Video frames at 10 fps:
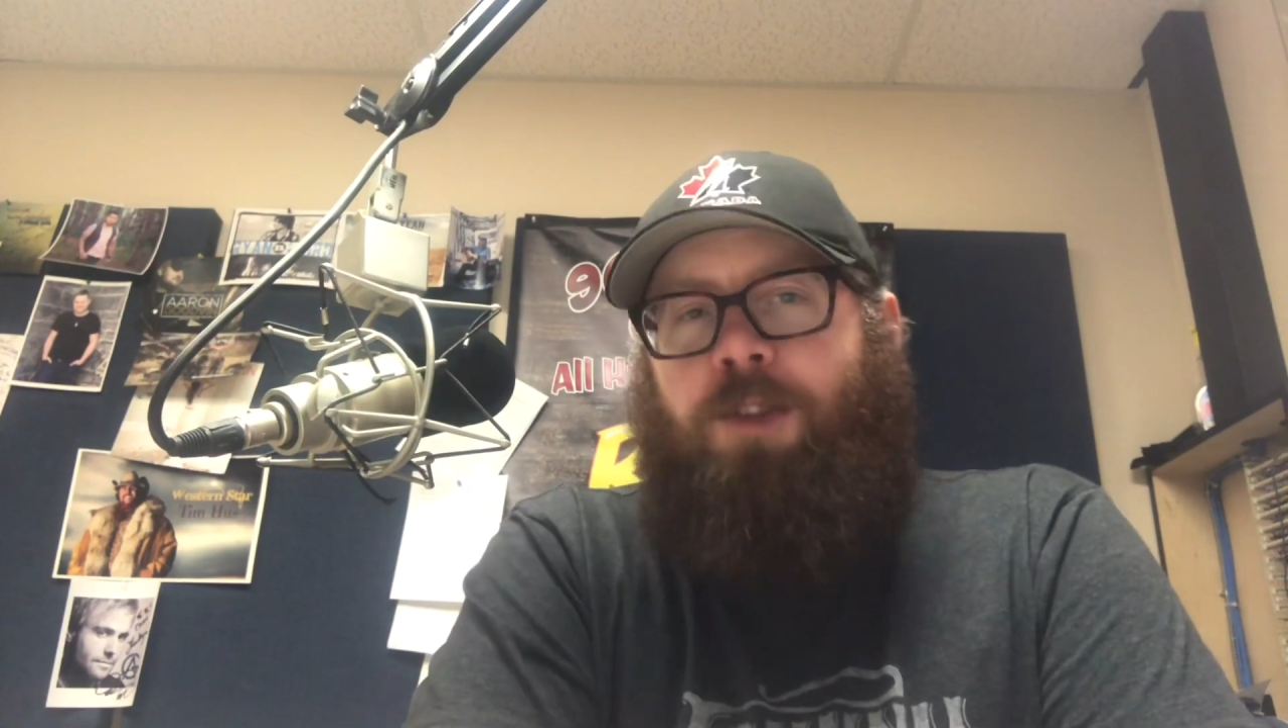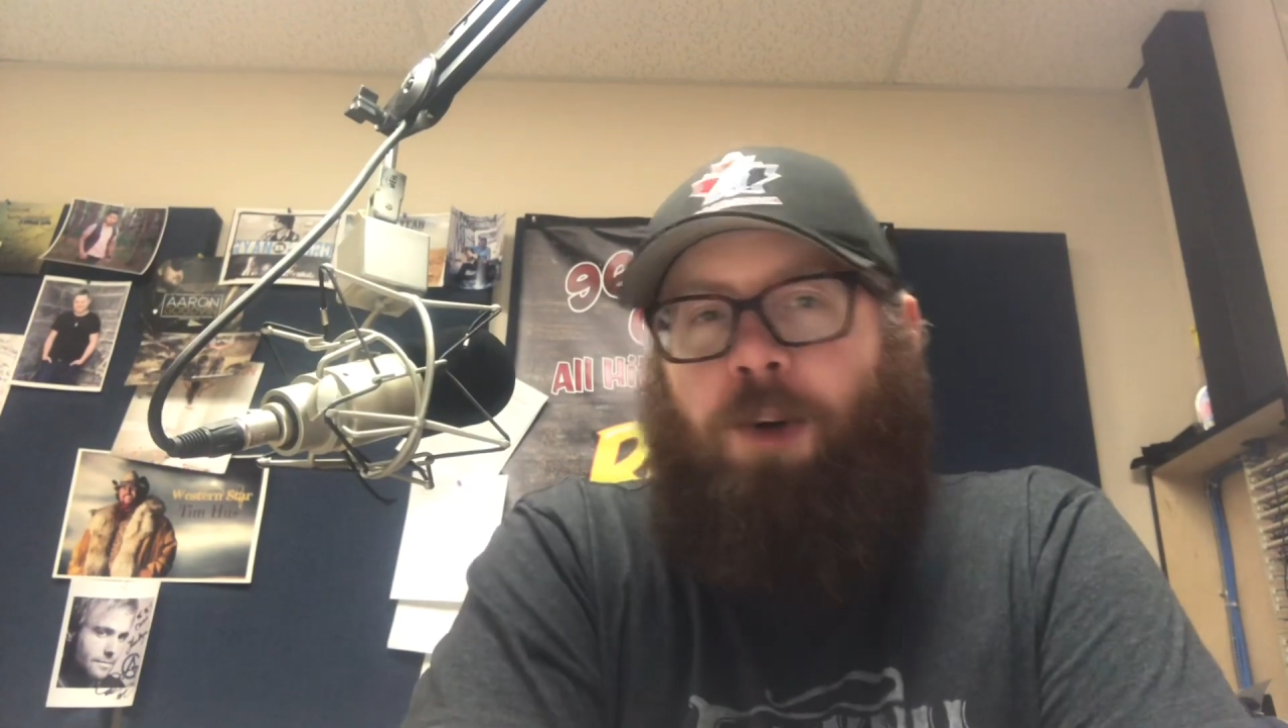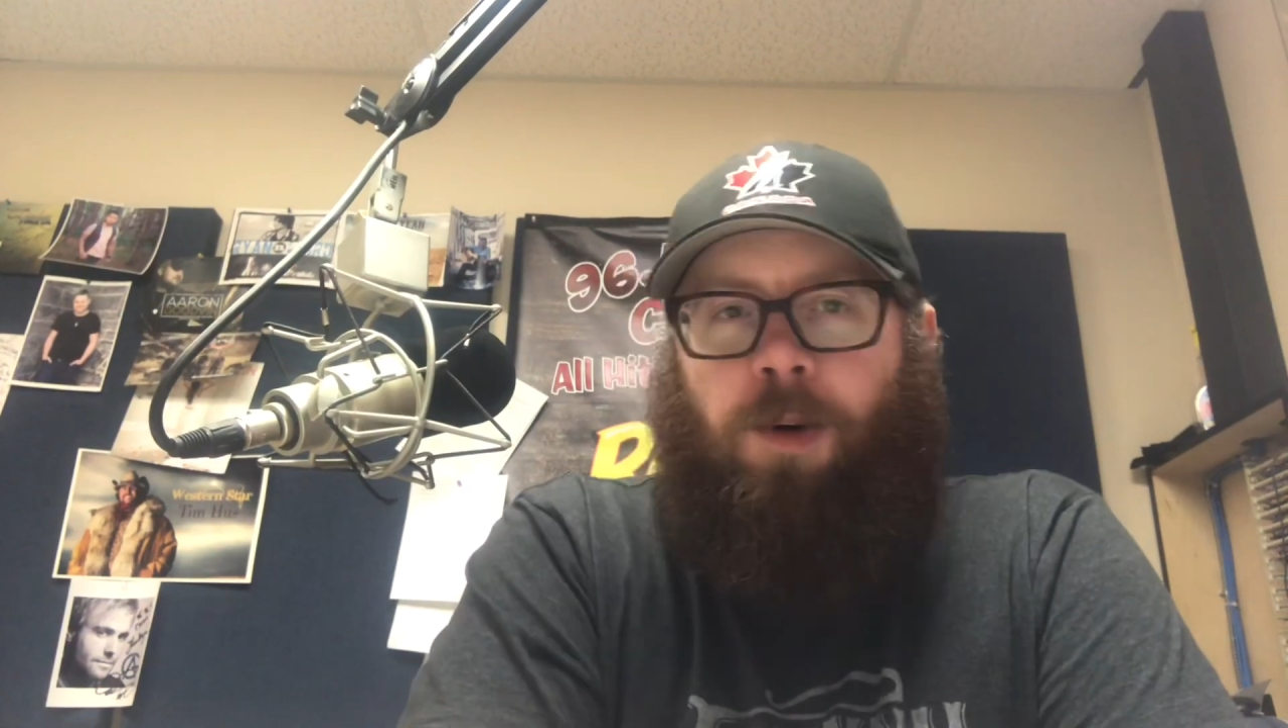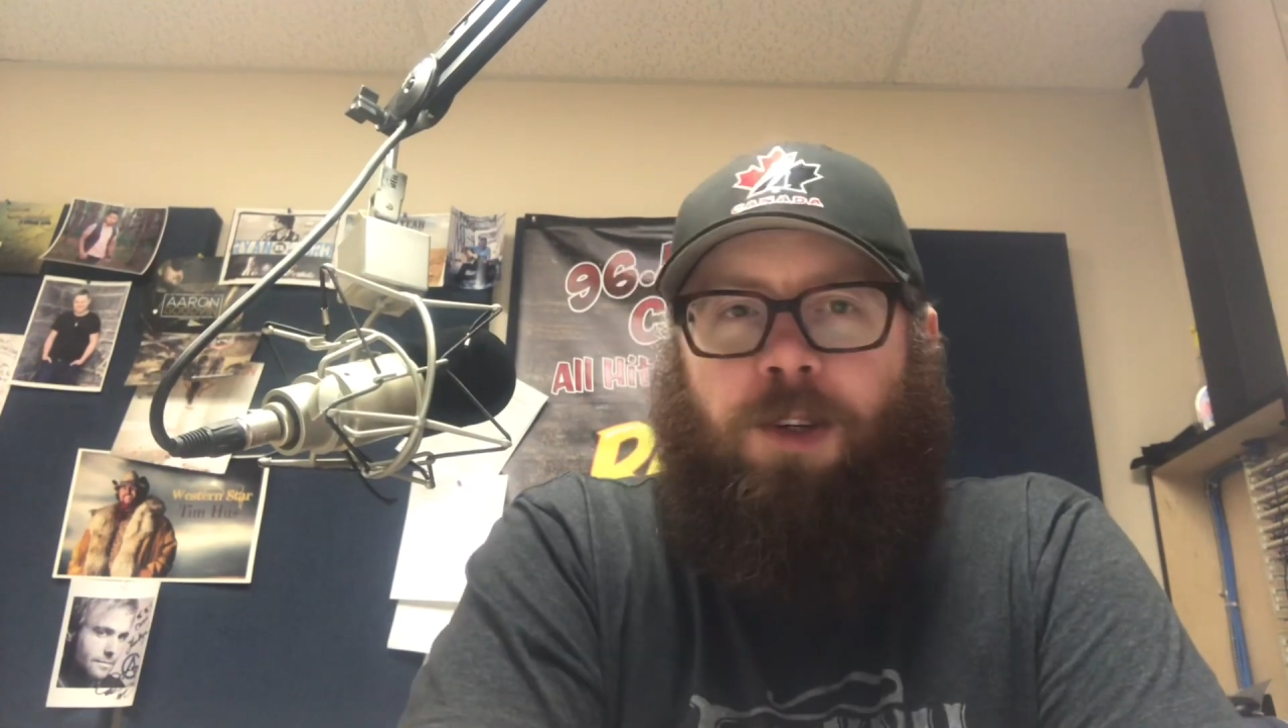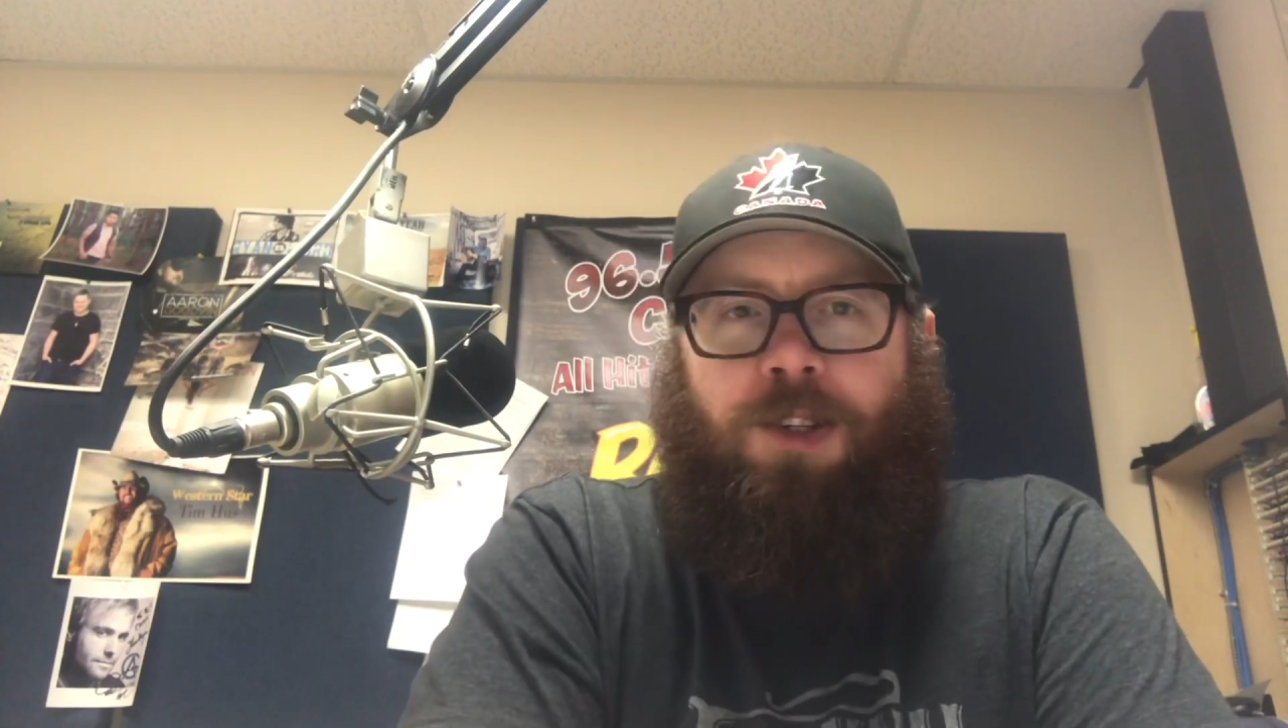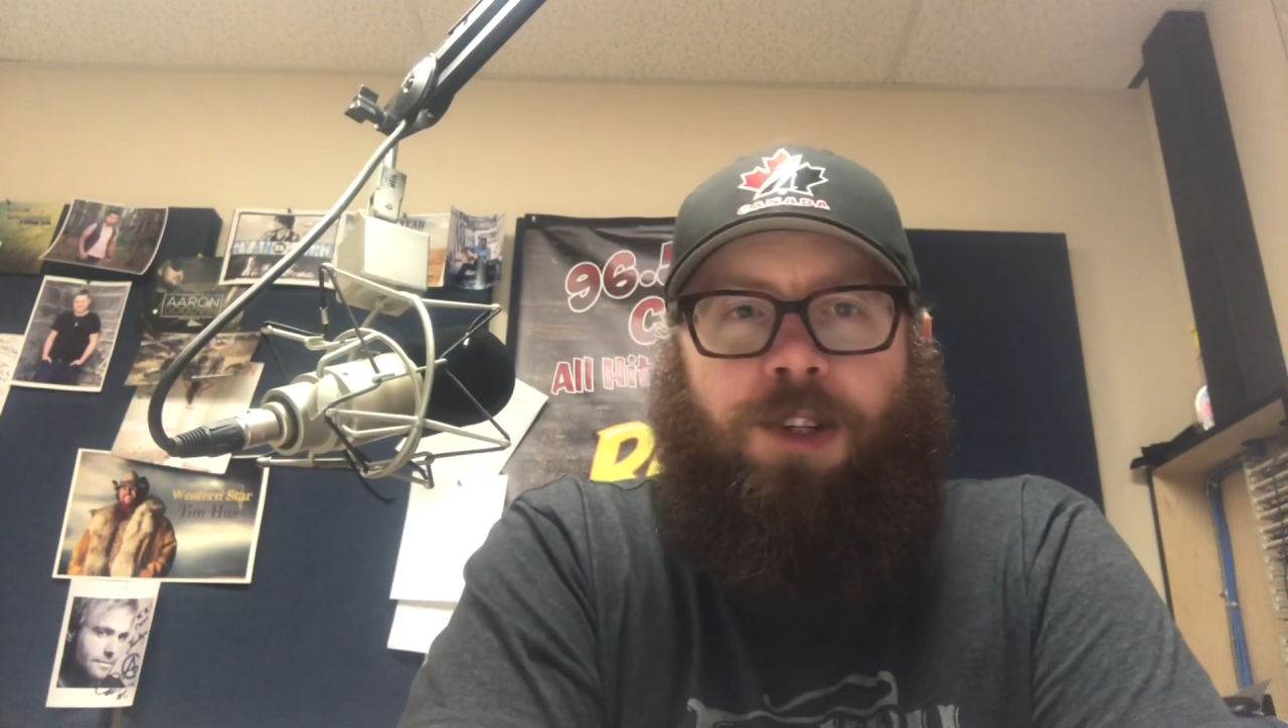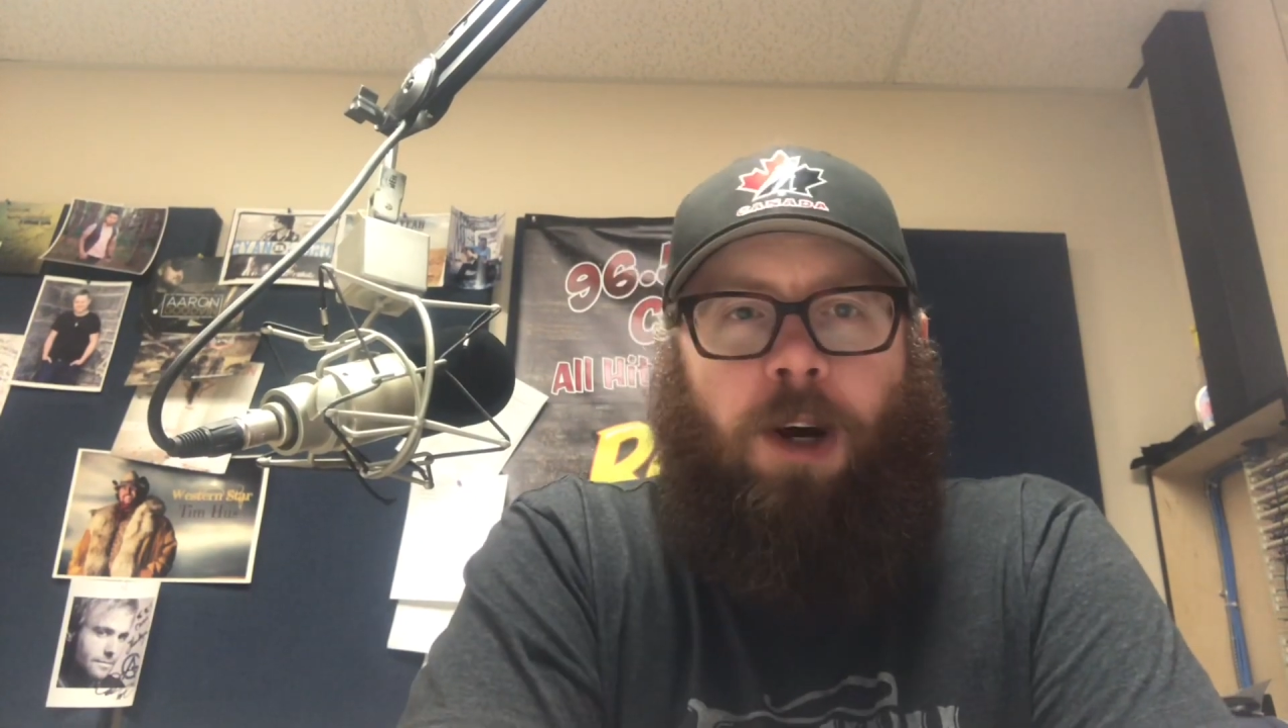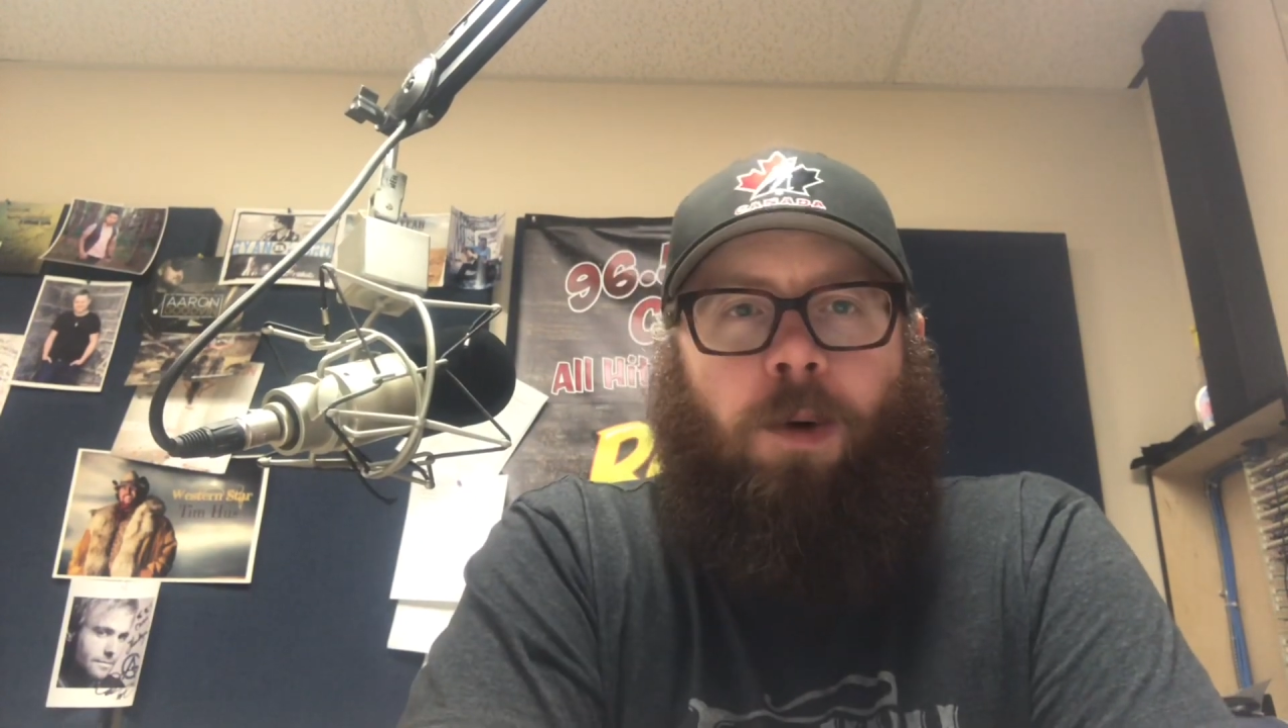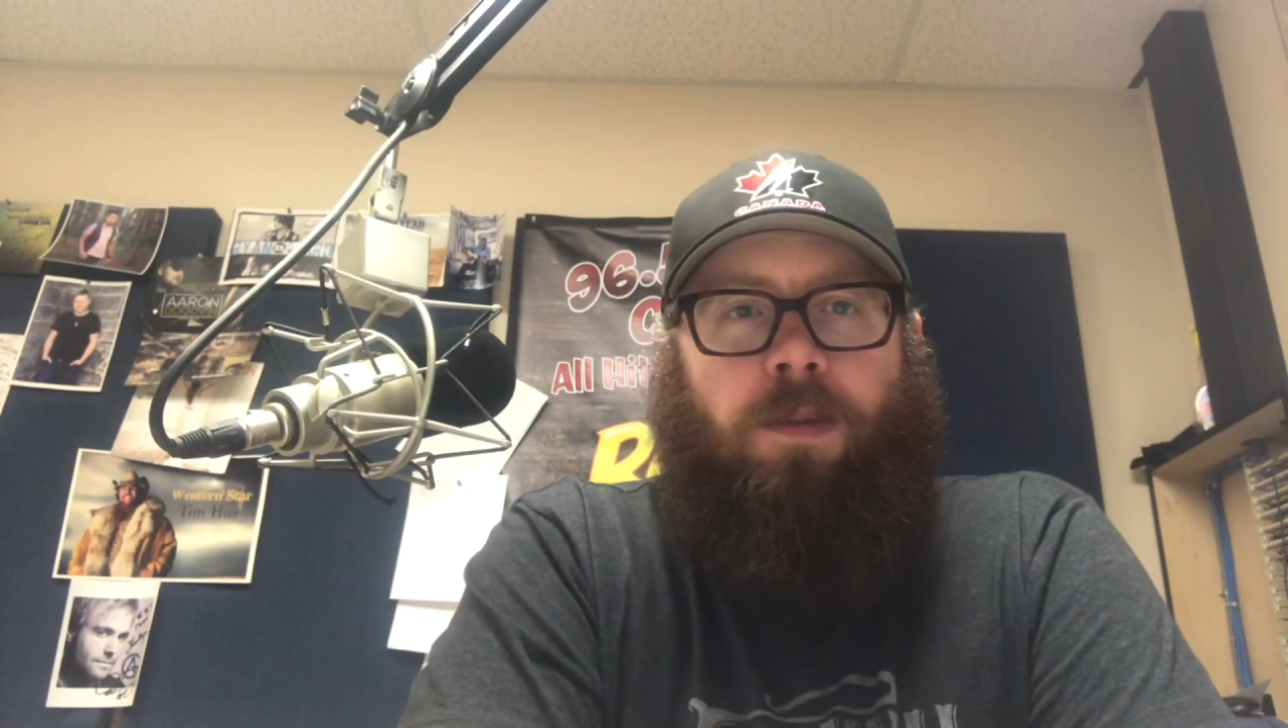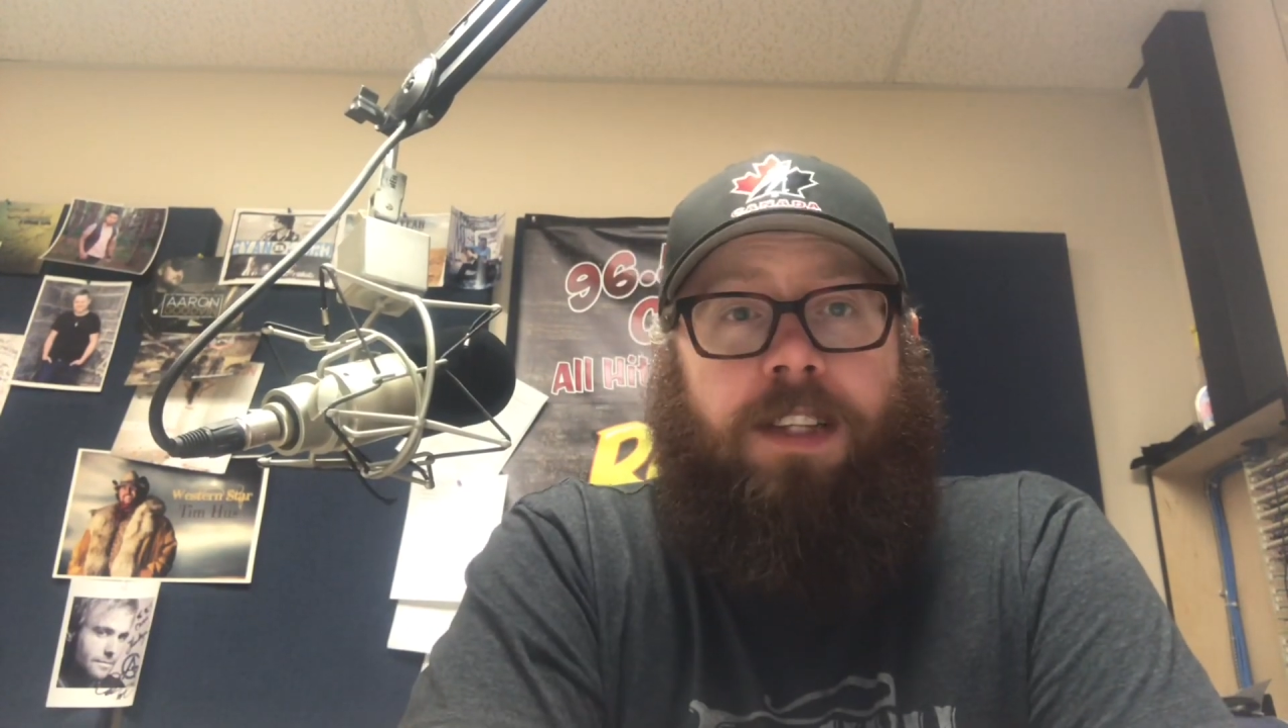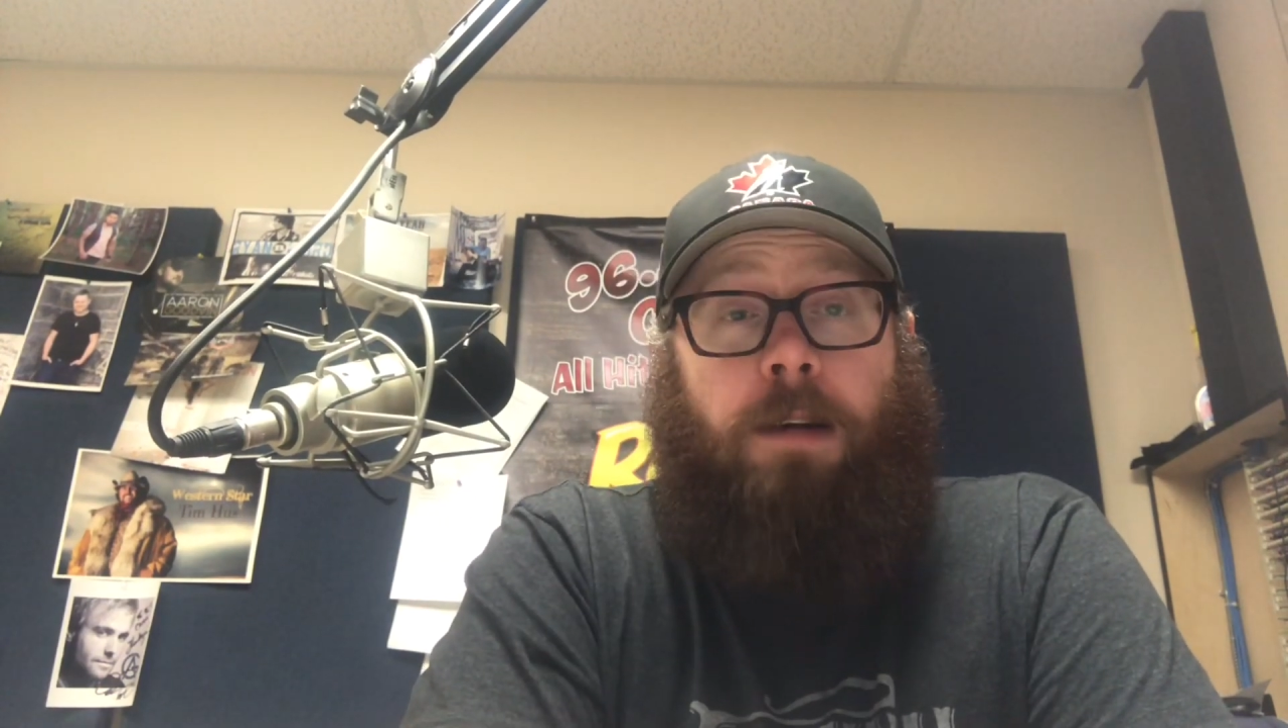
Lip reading: George Jones.